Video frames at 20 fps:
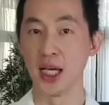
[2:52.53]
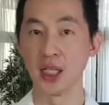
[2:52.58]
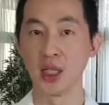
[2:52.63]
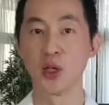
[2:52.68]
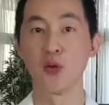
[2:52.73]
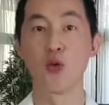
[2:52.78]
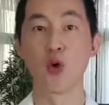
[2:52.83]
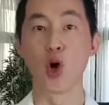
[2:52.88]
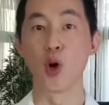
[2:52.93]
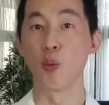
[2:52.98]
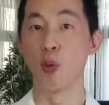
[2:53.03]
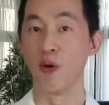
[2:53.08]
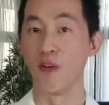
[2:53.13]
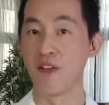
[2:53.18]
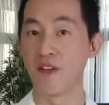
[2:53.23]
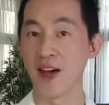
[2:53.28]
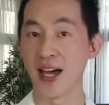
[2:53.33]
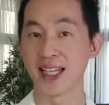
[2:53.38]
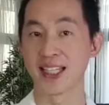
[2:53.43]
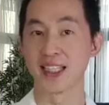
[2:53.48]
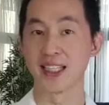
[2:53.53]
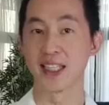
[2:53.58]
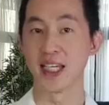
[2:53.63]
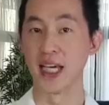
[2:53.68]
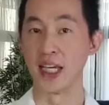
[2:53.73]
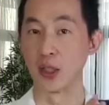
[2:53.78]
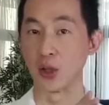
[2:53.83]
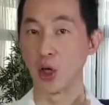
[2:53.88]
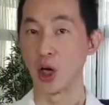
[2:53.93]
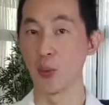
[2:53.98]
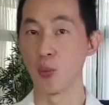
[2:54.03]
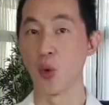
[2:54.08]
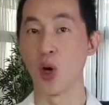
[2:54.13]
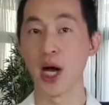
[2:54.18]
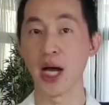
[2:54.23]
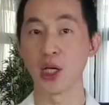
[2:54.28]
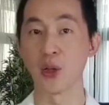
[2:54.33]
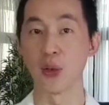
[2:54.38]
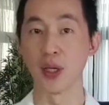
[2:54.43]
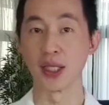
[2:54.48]
in the form of fats and
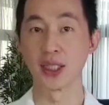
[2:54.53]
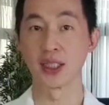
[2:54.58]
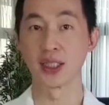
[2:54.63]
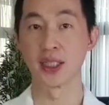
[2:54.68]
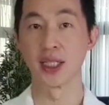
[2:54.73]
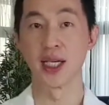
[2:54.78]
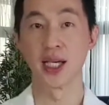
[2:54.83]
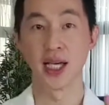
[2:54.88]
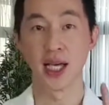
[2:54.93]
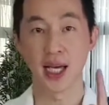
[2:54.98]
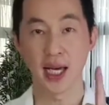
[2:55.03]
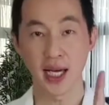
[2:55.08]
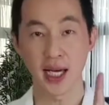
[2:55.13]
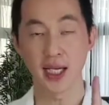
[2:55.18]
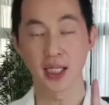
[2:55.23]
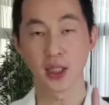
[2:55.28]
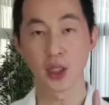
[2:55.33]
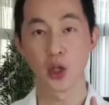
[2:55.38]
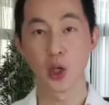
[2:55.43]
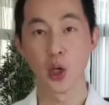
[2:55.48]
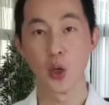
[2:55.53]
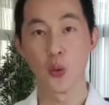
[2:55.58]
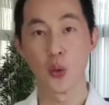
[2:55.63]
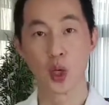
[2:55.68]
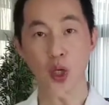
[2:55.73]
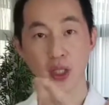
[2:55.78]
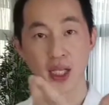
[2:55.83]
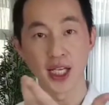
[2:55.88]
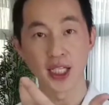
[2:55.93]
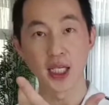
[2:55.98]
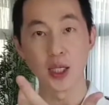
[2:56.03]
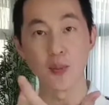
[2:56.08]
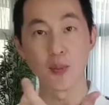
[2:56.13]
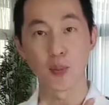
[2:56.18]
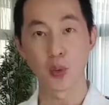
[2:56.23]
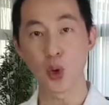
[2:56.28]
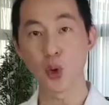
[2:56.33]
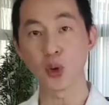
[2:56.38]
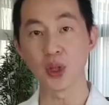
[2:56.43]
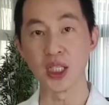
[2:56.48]
carbohydrates, and we are taking
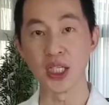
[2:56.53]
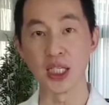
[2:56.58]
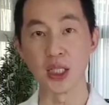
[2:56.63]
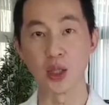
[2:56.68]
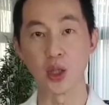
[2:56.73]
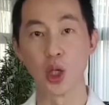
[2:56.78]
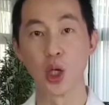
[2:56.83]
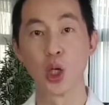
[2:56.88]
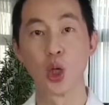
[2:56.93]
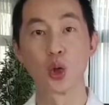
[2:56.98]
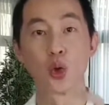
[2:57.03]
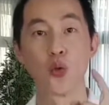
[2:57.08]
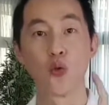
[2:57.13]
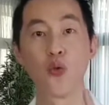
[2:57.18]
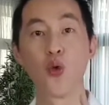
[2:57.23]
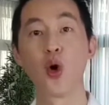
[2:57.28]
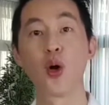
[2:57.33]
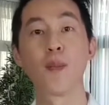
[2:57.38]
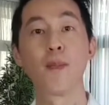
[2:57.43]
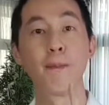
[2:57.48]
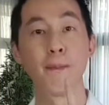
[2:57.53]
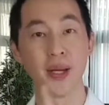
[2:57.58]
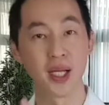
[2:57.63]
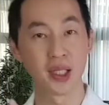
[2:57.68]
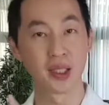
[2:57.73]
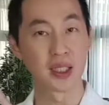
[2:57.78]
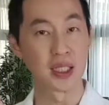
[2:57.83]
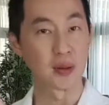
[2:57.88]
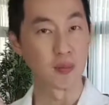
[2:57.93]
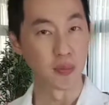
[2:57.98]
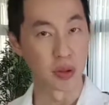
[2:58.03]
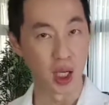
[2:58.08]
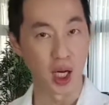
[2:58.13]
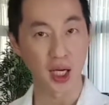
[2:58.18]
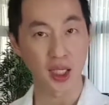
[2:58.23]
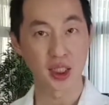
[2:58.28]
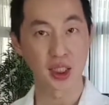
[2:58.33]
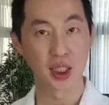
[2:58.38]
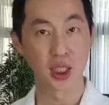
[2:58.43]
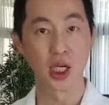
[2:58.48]
protein to form building
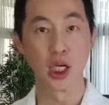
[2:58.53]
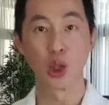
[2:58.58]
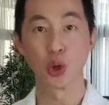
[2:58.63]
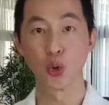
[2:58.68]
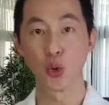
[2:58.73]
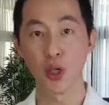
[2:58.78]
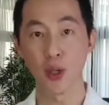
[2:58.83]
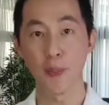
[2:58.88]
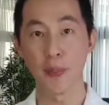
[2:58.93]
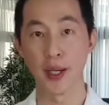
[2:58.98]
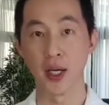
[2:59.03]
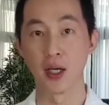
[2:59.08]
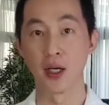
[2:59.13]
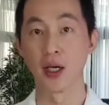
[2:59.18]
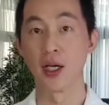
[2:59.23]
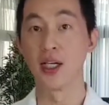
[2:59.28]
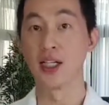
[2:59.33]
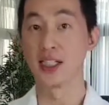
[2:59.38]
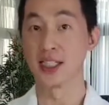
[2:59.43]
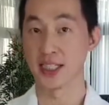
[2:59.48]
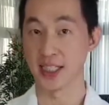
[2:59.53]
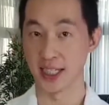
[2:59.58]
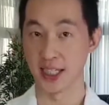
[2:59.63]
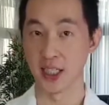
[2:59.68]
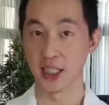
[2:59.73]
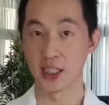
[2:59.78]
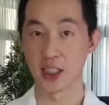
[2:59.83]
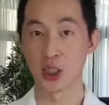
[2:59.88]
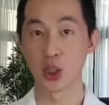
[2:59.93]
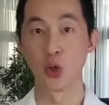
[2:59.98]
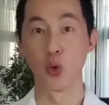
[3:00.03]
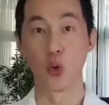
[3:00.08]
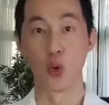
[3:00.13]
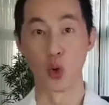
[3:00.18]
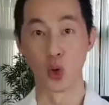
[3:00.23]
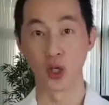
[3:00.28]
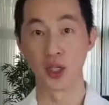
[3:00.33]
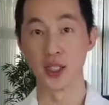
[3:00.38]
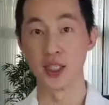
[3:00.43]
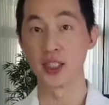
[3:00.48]
blocks to repair cells,
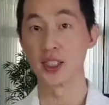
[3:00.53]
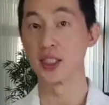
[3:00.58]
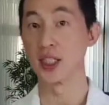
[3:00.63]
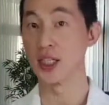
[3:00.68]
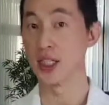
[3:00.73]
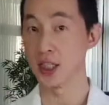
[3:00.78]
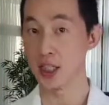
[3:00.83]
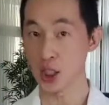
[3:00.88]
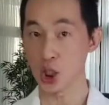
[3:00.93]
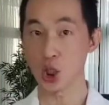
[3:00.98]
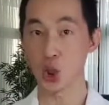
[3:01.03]
organs, and